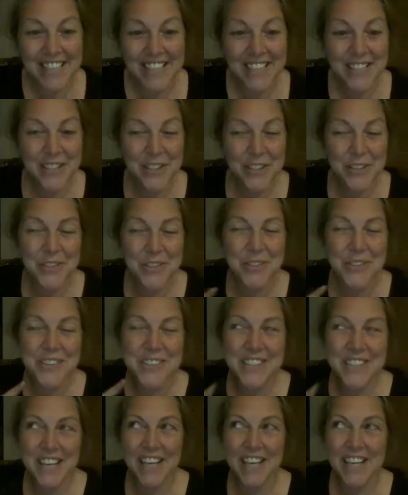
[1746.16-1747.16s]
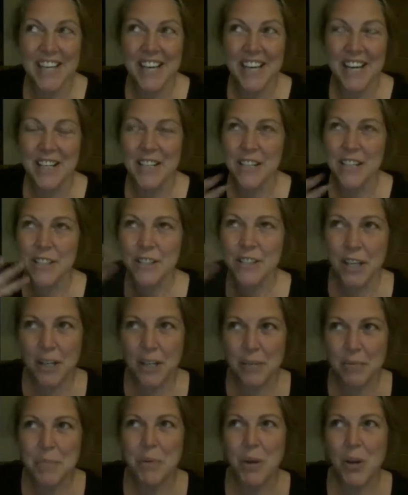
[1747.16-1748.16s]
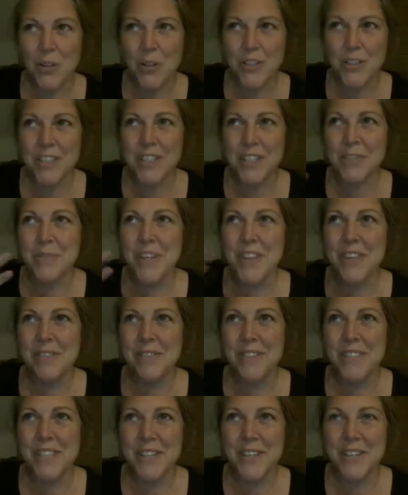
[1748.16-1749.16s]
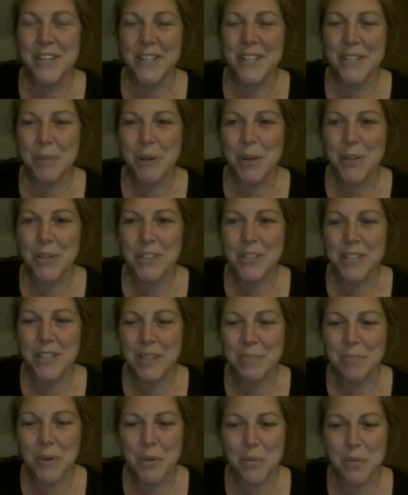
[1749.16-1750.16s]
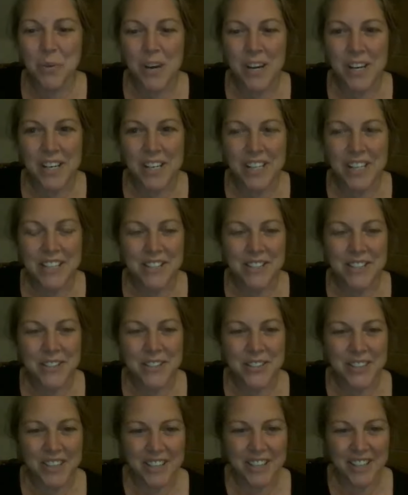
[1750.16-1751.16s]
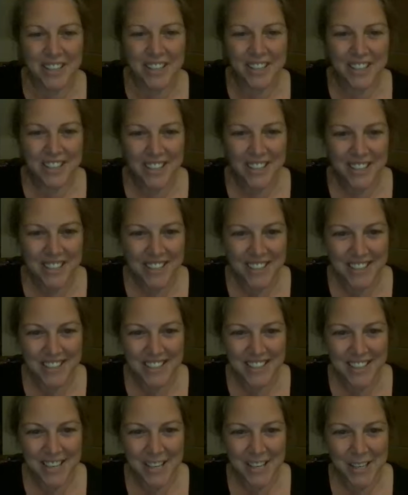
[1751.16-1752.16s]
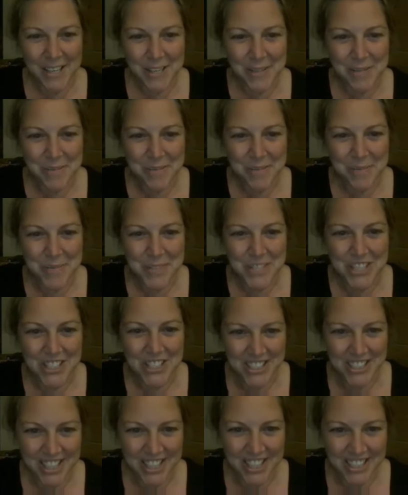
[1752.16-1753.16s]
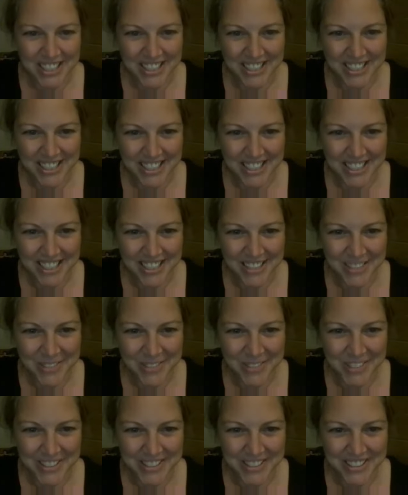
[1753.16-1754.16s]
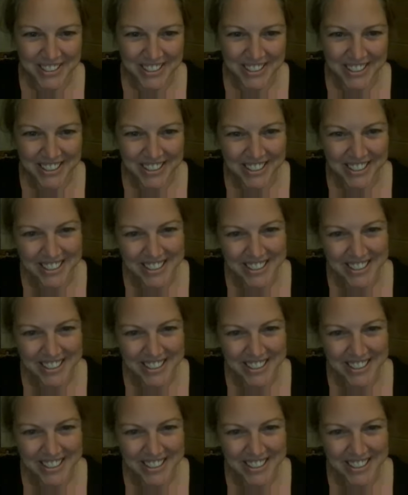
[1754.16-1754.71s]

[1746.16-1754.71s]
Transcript: can you say, it's going to be posted when the video gets posted, but what is your TikTok again? What's your...